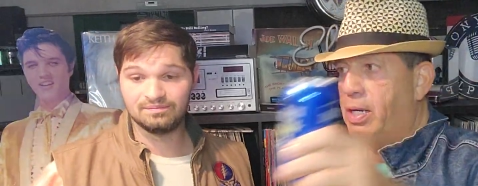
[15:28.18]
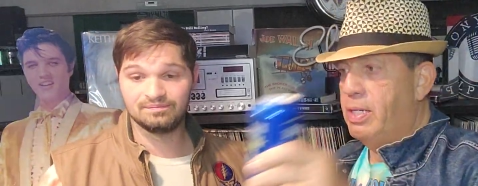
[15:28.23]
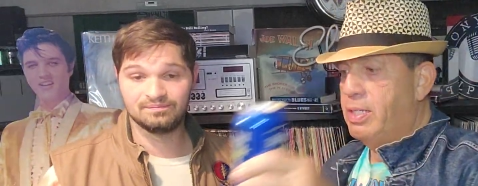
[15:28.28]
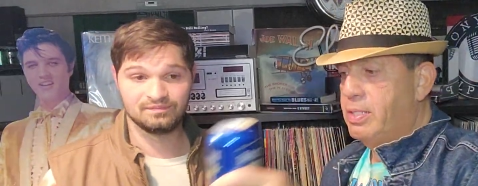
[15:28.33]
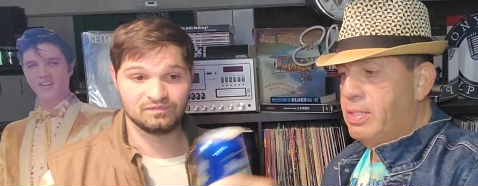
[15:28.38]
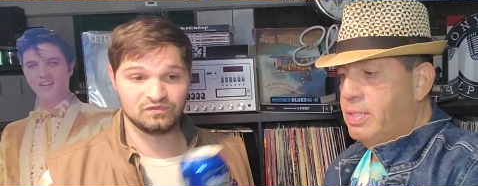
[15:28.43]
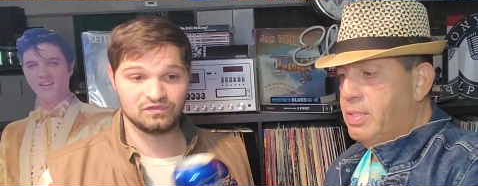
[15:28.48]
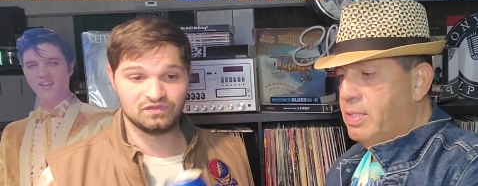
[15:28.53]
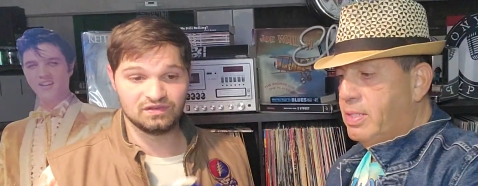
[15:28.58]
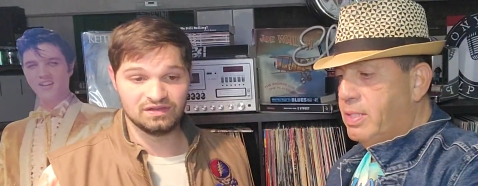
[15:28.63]

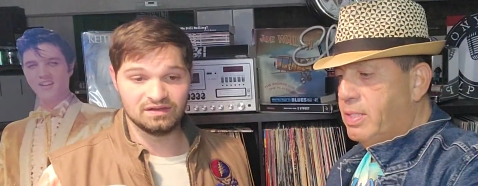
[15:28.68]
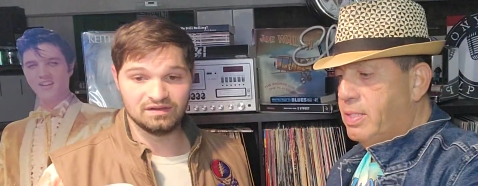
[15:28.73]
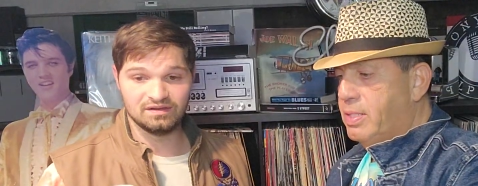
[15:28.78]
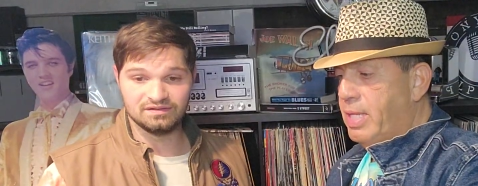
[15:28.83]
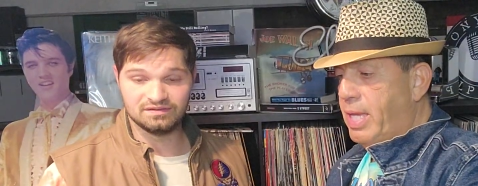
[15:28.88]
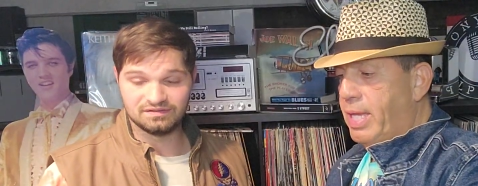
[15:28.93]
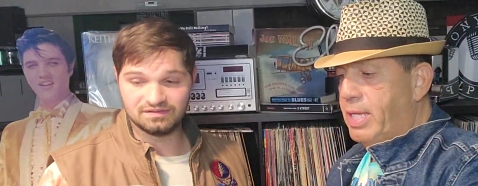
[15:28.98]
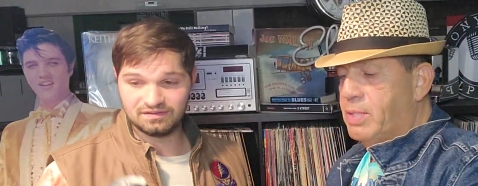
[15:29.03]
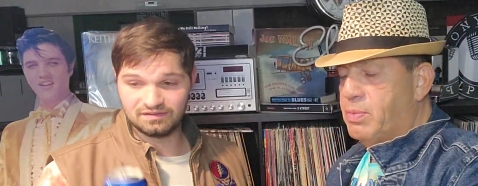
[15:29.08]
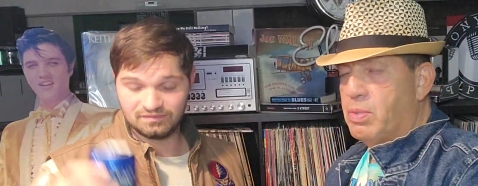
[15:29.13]
Speaker 1: cheers.
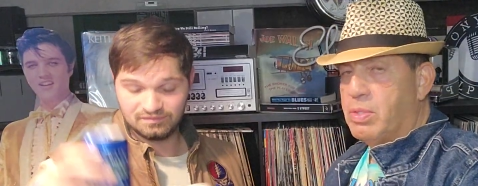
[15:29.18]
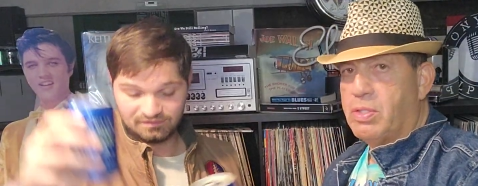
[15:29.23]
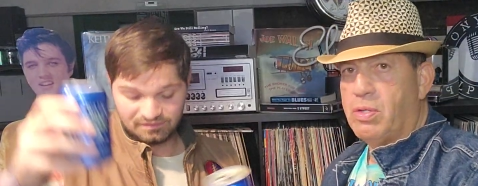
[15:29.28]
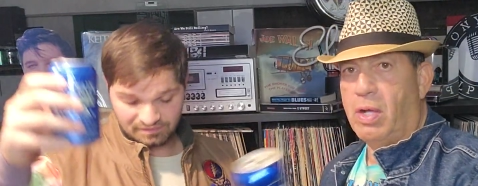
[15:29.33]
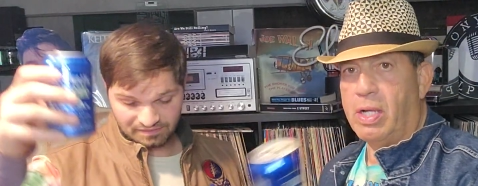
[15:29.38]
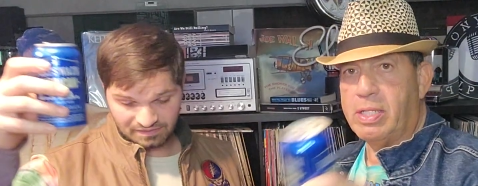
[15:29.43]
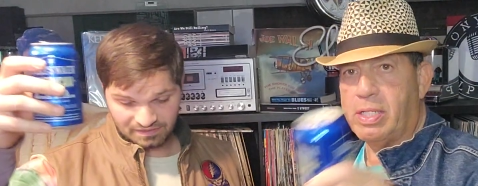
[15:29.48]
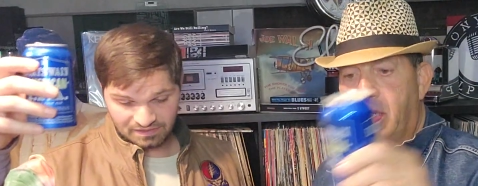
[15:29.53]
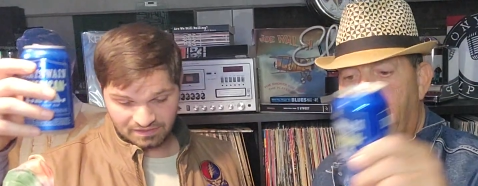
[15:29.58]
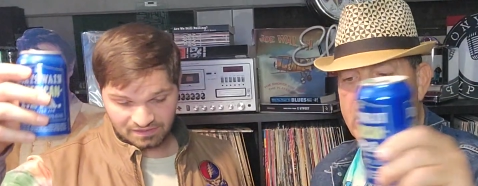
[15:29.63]
Cheers. Thanks. We'll
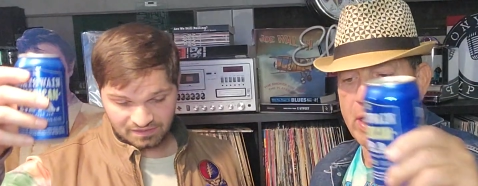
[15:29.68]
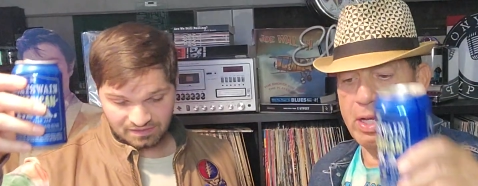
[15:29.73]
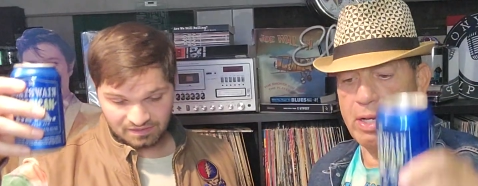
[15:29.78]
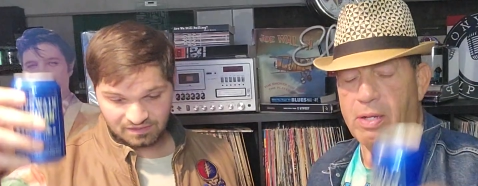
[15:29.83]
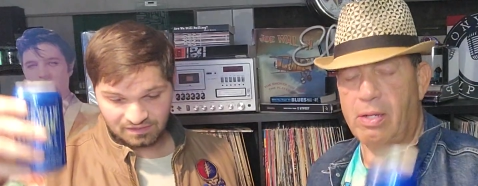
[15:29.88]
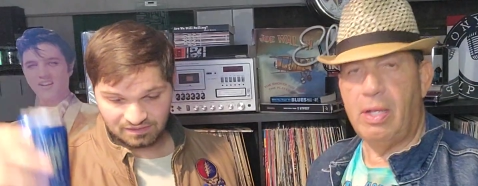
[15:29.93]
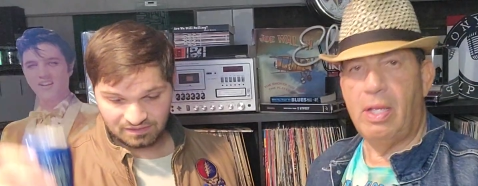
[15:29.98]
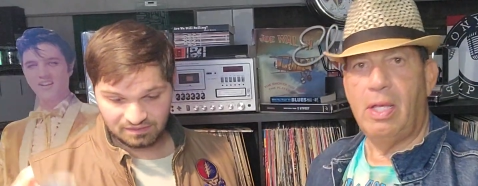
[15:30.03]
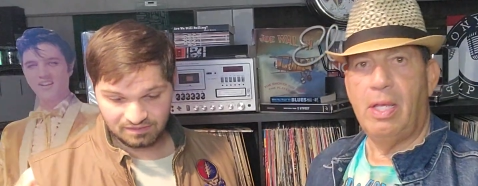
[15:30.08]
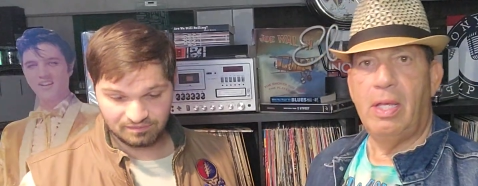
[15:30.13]
talk to you
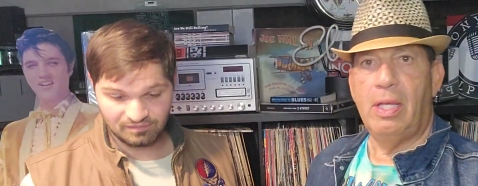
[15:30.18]
later.